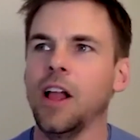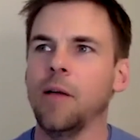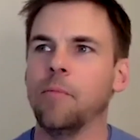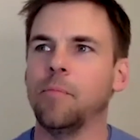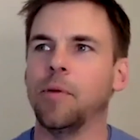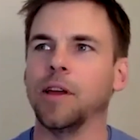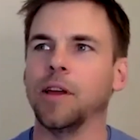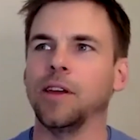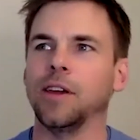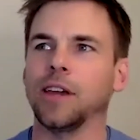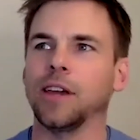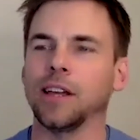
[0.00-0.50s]

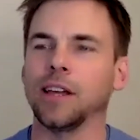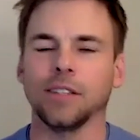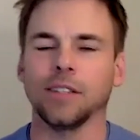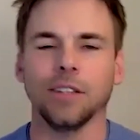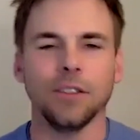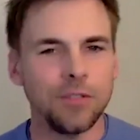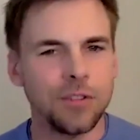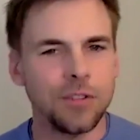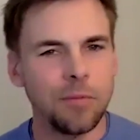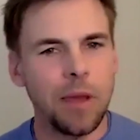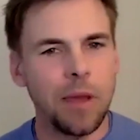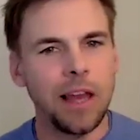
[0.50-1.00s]
but you get to
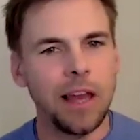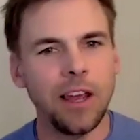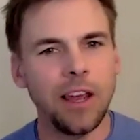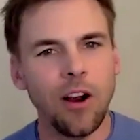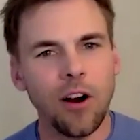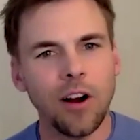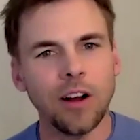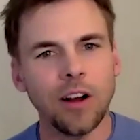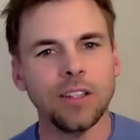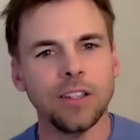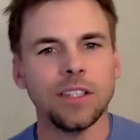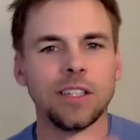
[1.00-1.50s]
do some
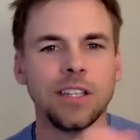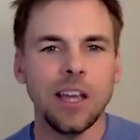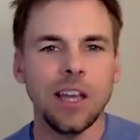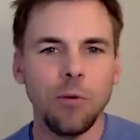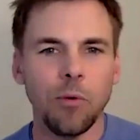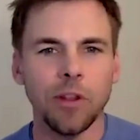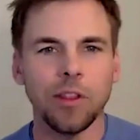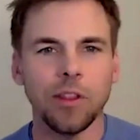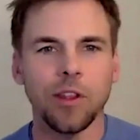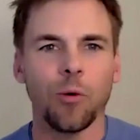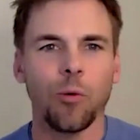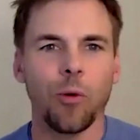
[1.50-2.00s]
ADR and see
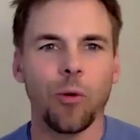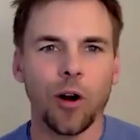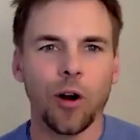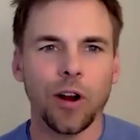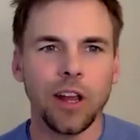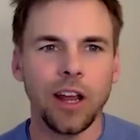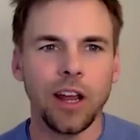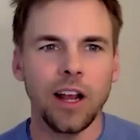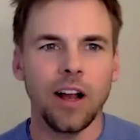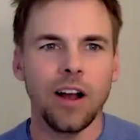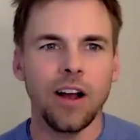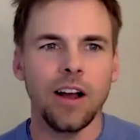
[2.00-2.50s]
what they're
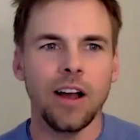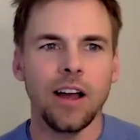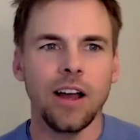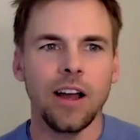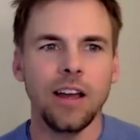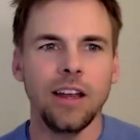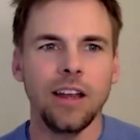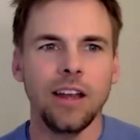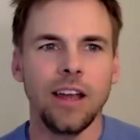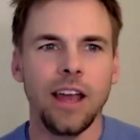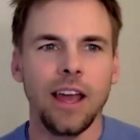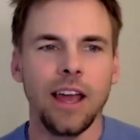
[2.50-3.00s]
working
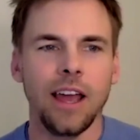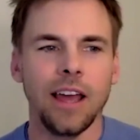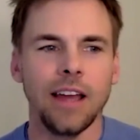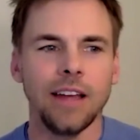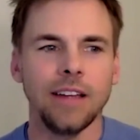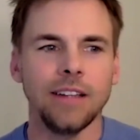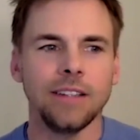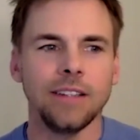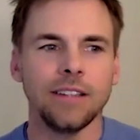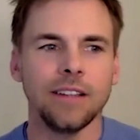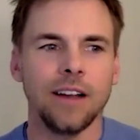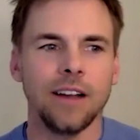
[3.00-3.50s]
on.
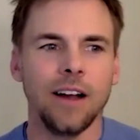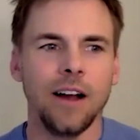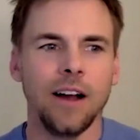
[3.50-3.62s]
And,